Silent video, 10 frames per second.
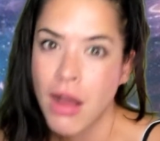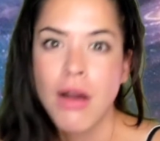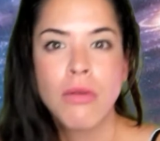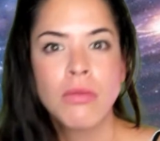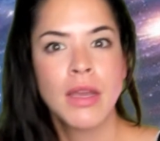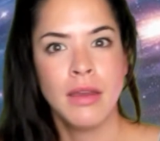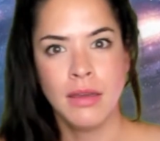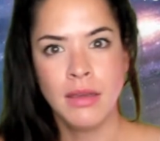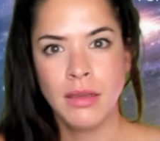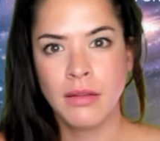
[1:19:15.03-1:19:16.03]

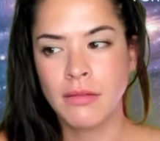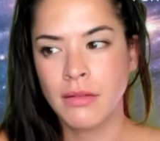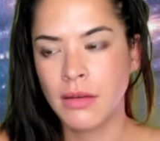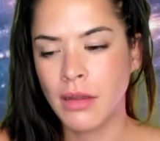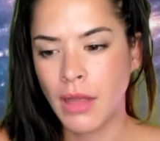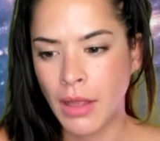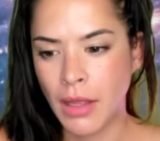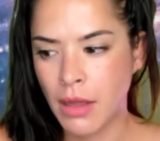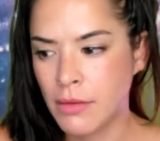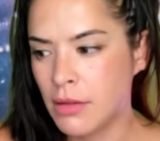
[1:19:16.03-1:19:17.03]
Okay,
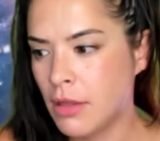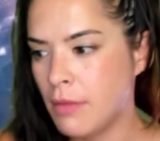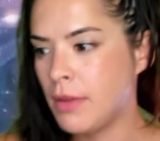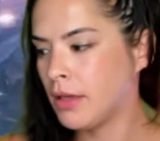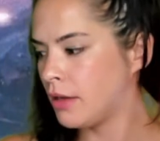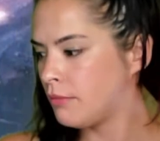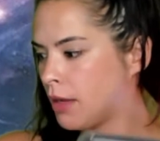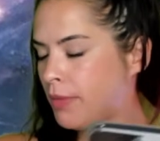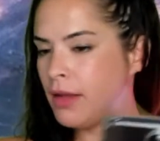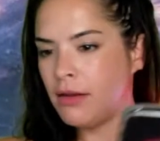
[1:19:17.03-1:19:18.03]
let me get my
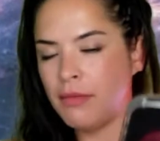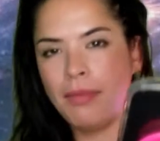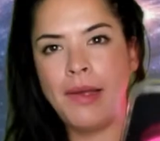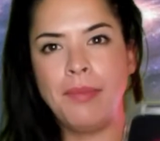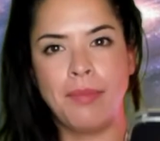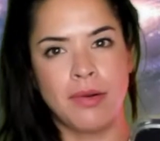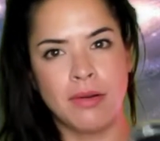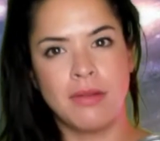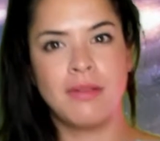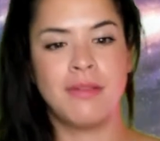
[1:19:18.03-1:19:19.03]
pen and paper.